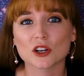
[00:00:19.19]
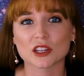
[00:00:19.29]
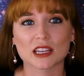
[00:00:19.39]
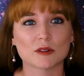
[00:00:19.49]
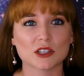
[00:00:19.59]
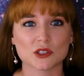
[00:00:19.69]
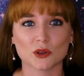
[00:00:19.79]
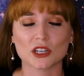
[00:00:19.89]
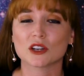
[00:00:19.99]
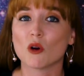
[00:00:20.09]
Earth can
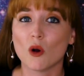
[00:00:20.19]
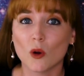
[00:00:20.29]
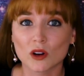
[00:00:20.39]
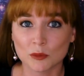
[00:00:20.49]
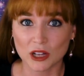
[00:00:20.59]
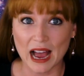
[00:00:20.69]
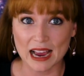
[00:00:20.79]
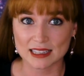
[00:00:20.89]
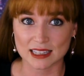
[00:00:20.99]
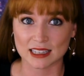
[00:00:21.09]
result in a horrible
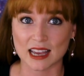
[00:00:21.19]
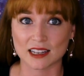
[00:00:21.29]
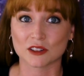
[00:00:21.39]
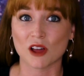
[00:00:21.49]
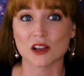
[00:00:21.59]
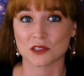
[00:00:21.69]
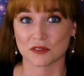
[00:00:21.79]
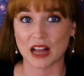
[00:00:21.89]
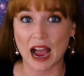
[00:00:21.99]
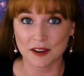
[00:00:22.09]
accident and a loss
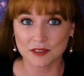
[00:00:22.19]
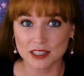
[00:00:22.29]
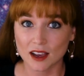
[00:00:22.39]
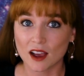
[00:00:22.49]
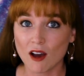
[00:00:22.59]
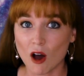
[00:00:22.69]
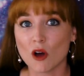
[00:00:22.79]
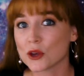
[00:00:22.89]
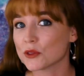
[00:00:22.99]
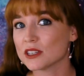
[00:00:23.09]
of lives.
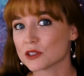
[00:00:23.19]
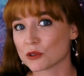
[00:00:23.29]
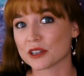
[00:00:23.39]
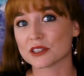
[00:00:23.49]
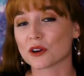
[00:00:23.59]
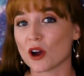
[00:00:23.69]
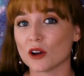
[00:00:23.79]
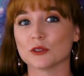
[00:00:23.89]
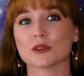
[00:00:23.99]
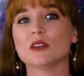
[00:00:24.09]
Although these stories are
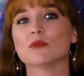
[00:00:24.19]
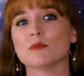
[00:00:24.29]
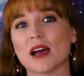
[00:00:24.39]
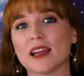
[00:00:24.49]
awful, keep in